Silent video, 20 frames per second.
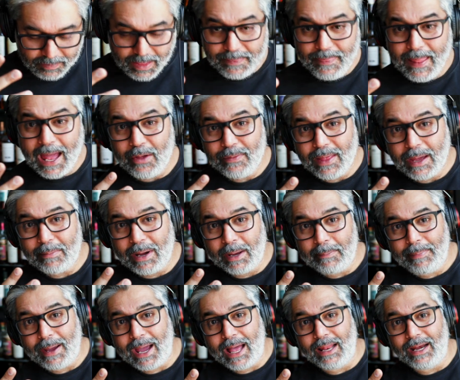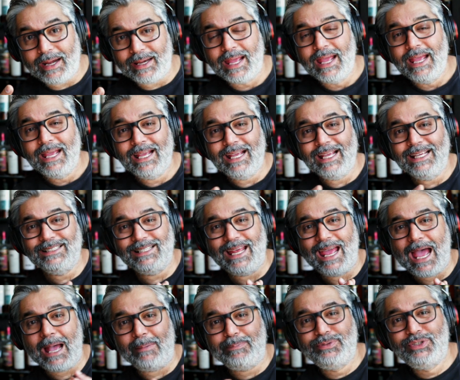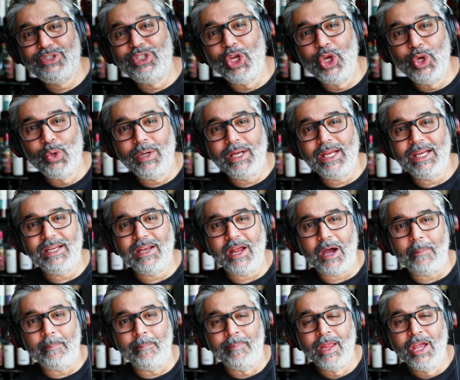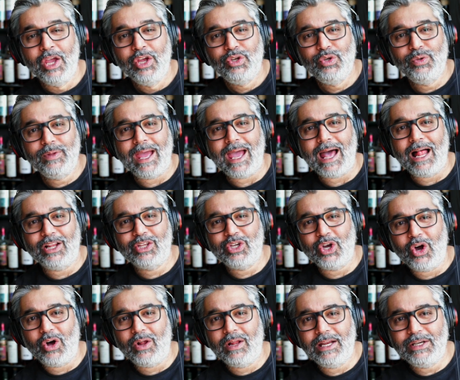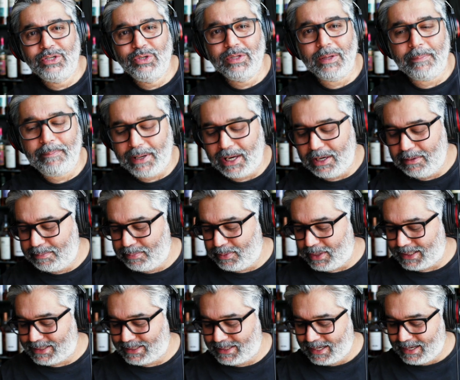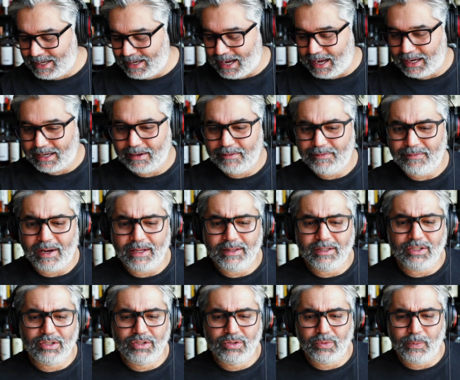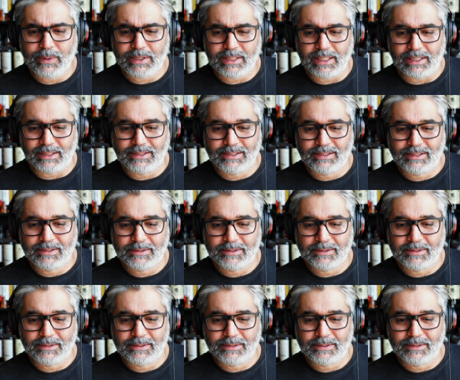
that my palate is absolutely numb to the alcohol and to the pinpricks, I can find the sweetness.